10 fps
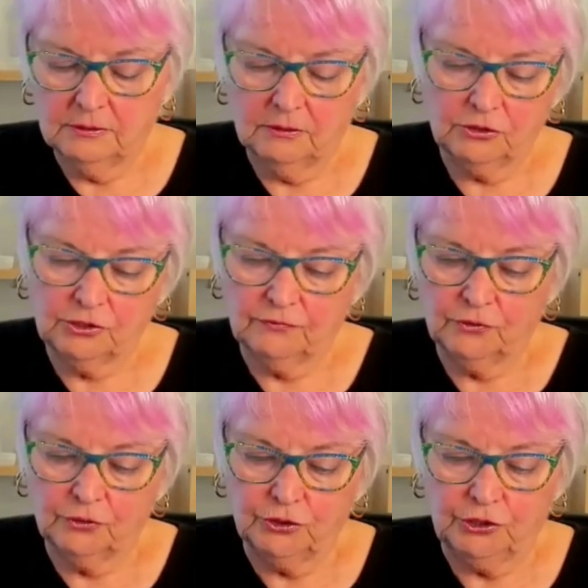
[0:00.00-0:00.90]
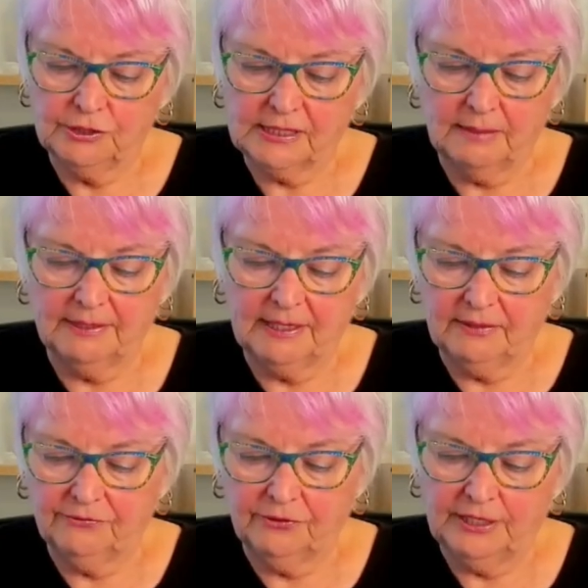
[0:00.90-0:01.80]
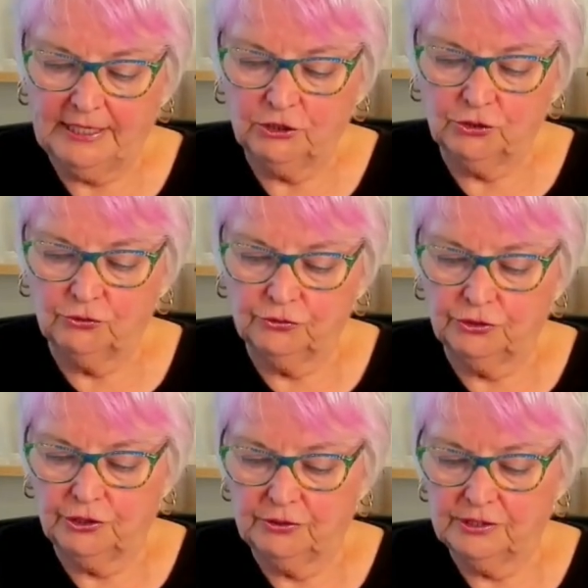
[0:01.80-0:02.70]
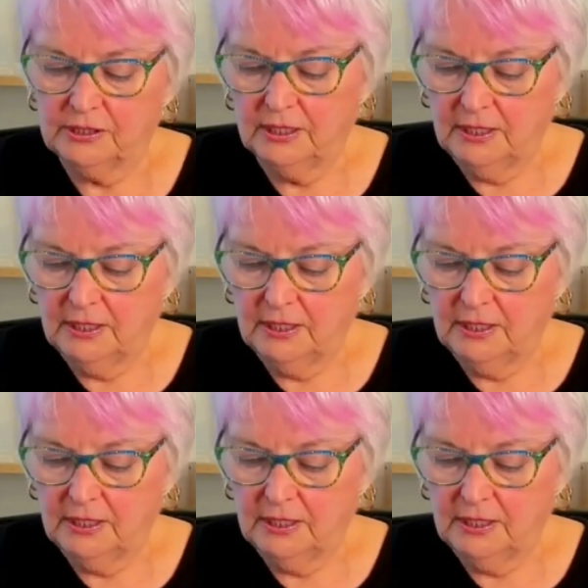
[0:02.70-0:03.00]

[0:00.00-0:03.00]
Lots of good news coming in, financial good news,